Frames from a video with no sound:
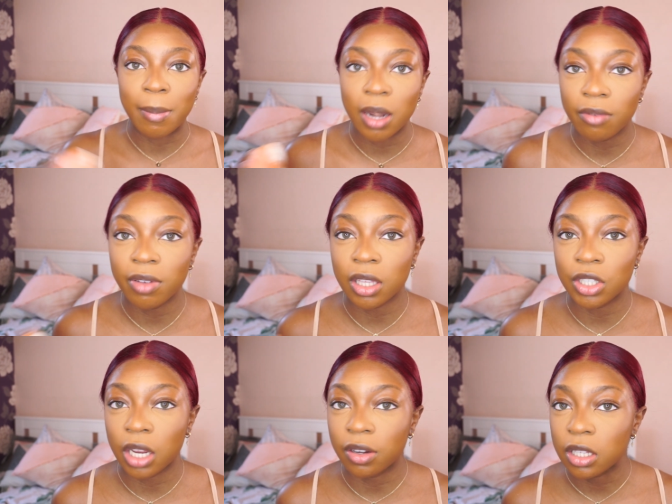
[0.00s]
loving the
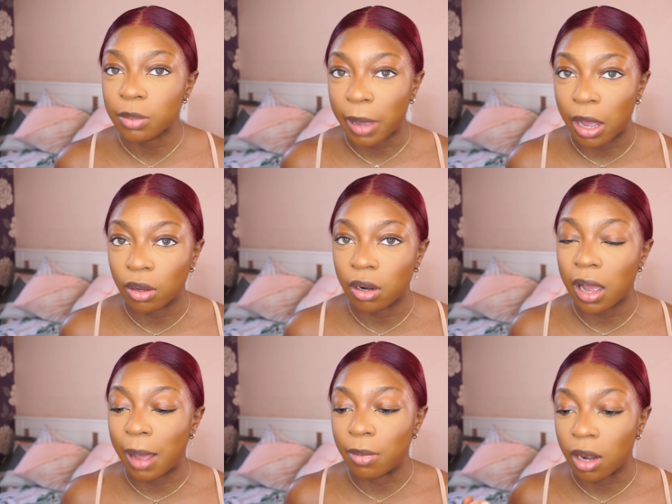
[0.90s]
shade of this powder.
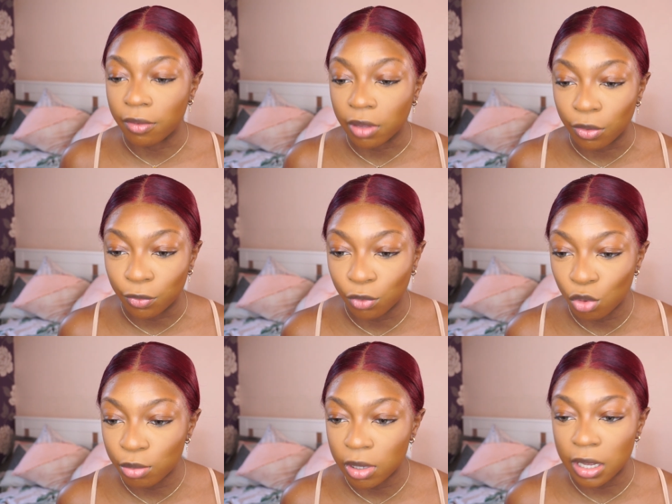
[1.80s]
I'm loving the
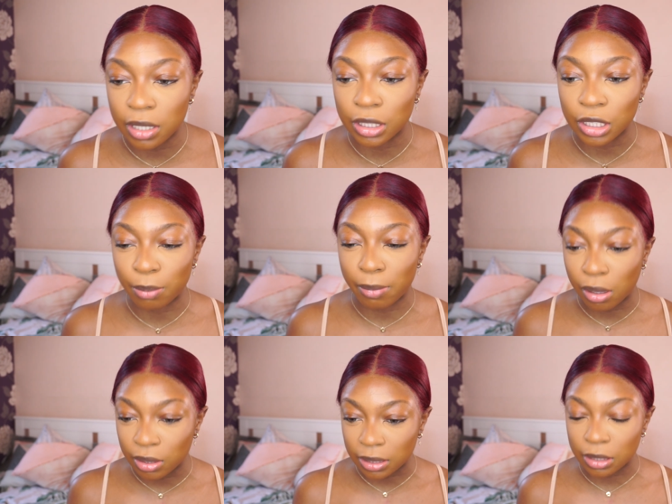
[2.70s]
formula. It's just
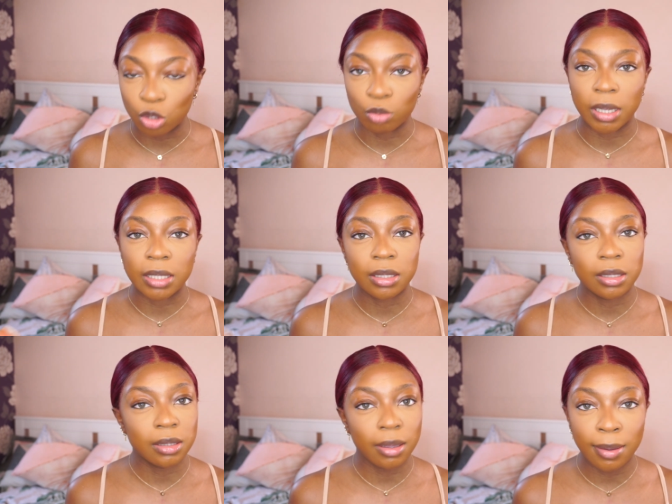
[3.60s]
melting into my
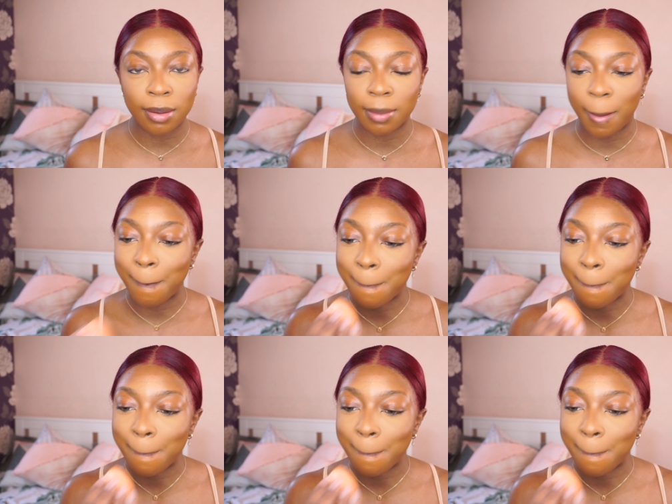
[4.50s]
skin.